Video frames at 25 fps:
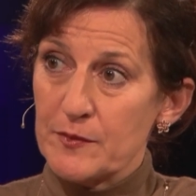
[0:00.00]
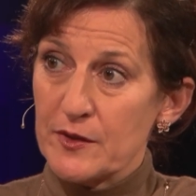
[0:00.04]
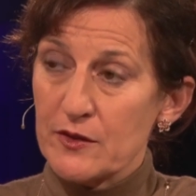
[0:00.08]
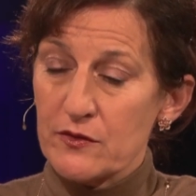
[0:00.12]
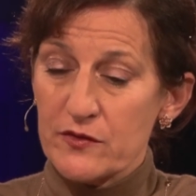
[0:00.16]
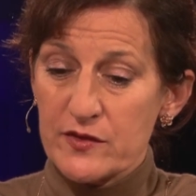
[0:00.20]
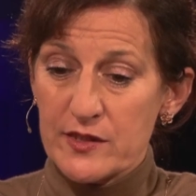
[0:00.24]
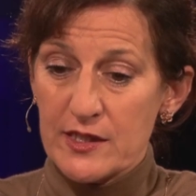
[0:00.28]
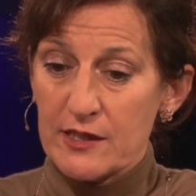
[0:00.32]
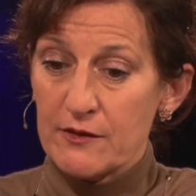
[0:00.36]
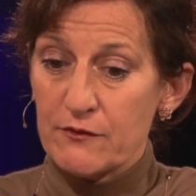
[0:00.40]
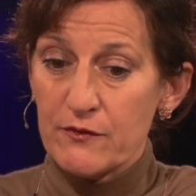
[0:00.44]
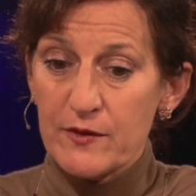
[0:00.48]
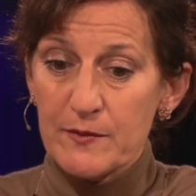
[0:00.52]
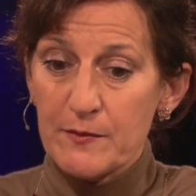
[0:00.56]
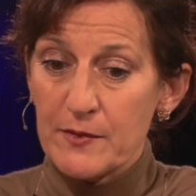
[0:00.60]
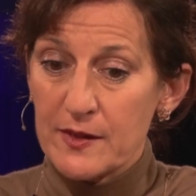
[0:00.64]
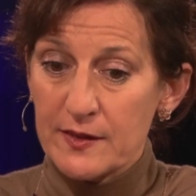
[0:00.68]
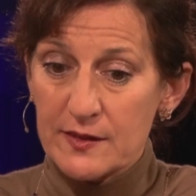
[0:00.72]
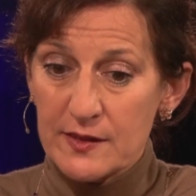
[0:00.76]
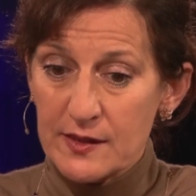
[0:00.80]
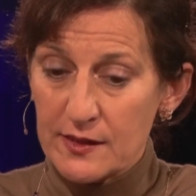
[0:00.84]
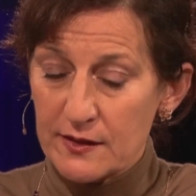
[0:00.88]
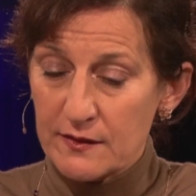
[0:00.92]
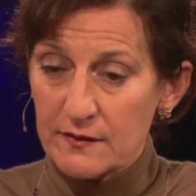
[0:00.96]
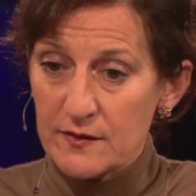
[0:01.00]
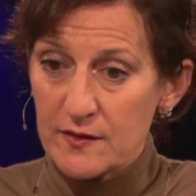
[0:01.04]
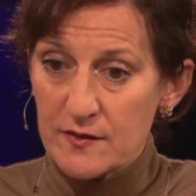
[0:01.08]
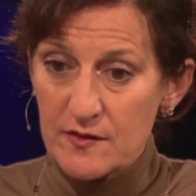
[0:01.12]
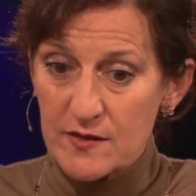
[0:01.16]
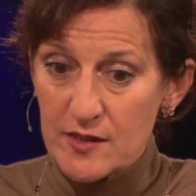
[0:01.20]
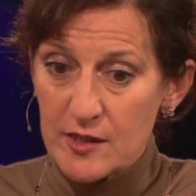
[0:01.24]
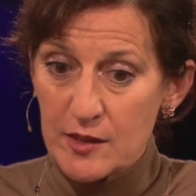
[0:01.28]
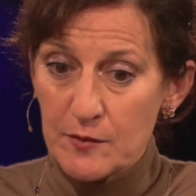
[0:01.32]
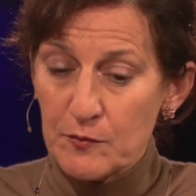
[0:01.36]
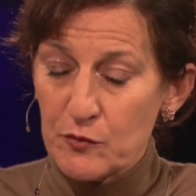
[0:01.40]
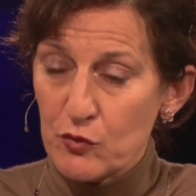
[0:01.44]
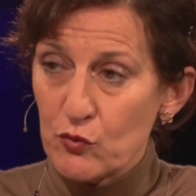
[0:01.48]
because everybody in the
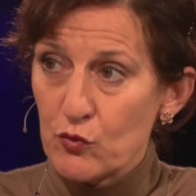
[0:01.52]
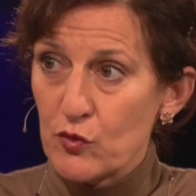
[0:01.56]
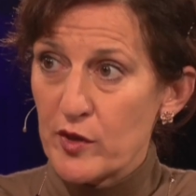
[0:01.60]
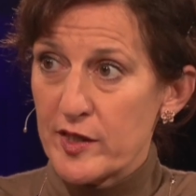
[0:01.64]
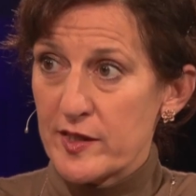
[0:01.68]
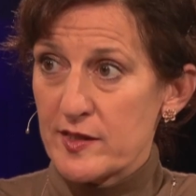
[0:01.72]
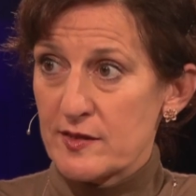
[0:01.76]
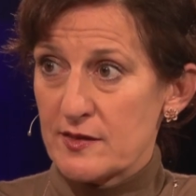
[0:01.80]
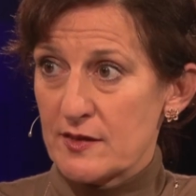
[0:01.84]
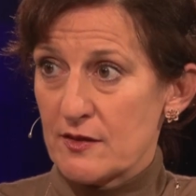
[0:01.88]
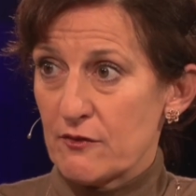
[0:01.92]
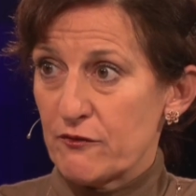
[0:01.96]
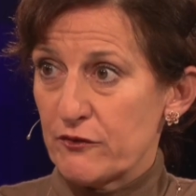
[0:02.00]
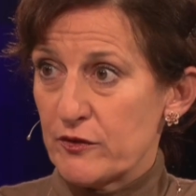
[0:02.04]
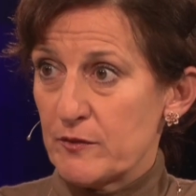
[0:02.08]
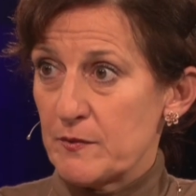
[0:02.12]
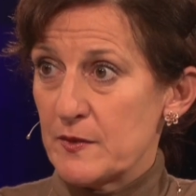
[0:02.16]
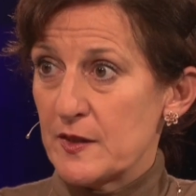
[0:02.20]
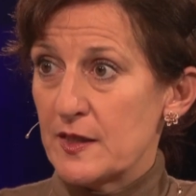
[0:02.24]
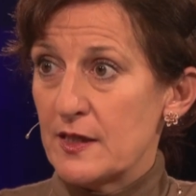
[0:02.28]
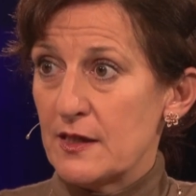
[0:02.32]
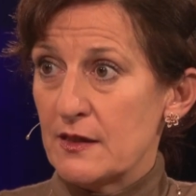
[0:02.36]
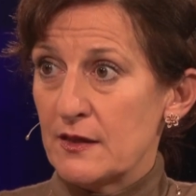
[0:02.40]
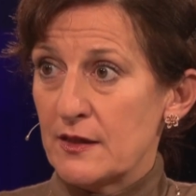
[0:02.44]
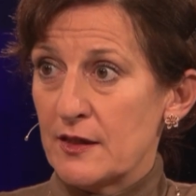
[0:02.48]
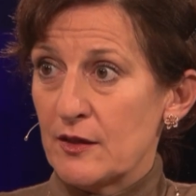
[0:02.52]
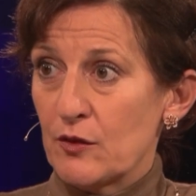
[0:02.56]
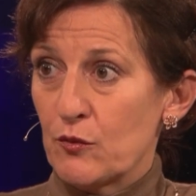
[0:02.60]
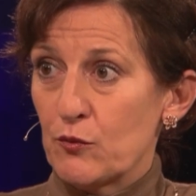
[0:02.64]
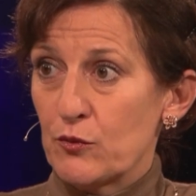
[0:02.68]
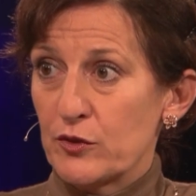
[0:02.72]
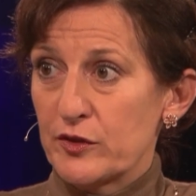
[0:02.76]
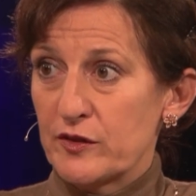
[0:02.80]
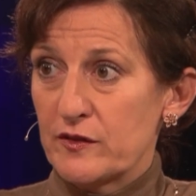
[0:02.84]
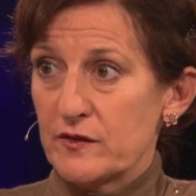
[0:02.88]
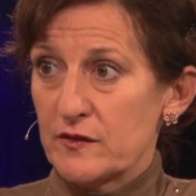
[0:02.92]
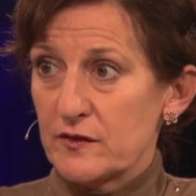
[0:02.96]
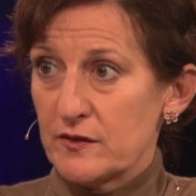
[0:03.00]
team knew as of the beginning
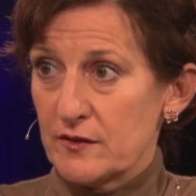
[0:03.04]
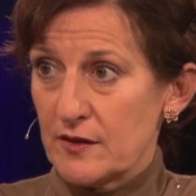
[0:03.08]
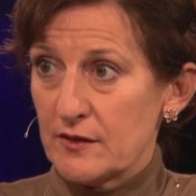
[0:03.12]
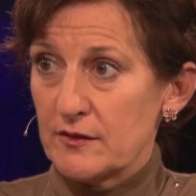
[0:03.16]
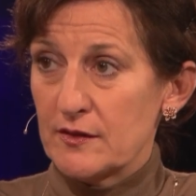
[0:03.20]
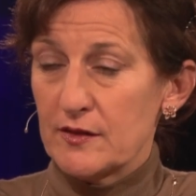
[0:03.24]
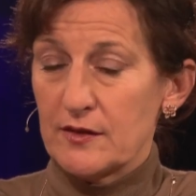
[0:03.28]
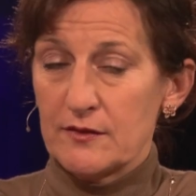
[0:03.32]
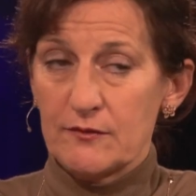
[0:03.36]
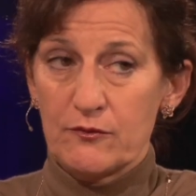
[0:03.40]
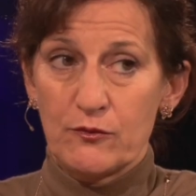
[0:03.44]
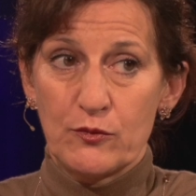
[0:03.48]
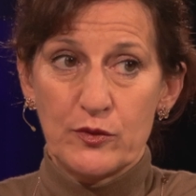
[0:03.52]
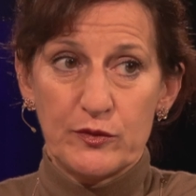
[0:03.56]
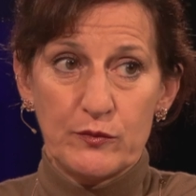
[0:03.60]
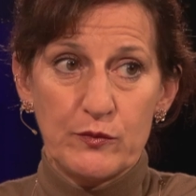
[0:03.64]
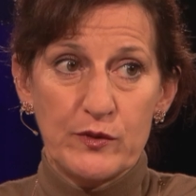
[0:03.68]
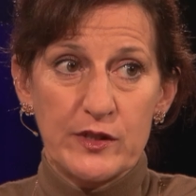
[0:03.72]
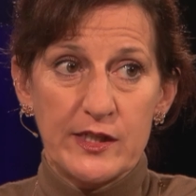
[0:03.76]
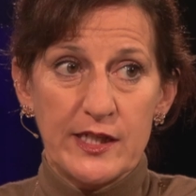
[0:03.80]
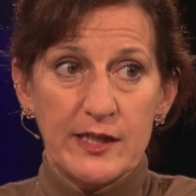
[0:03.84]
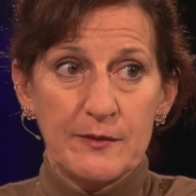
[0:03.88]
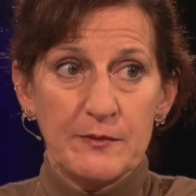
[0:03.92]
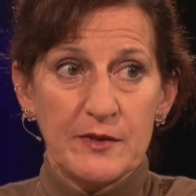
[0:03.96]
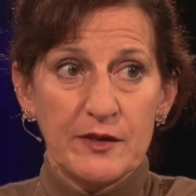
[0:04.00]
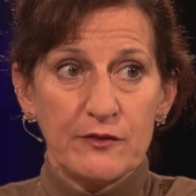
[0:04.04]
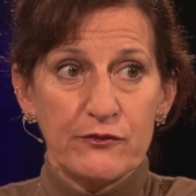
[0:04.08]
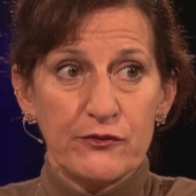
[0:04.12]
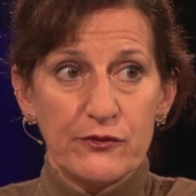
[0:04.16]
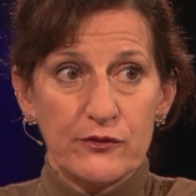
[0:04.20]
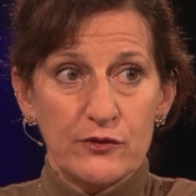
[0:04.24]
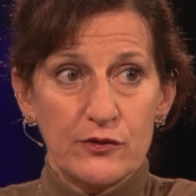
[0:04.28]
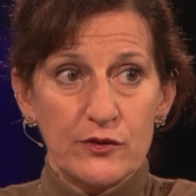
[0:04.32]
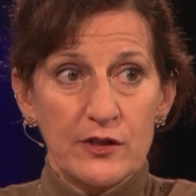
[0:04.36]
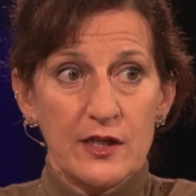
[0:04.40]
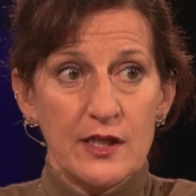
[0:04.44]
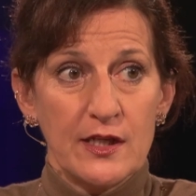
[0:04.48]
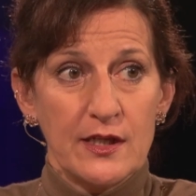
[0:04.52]
what we're aiming
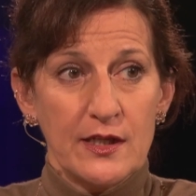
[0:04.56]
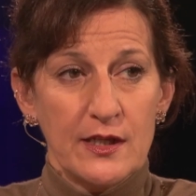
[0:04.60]
for.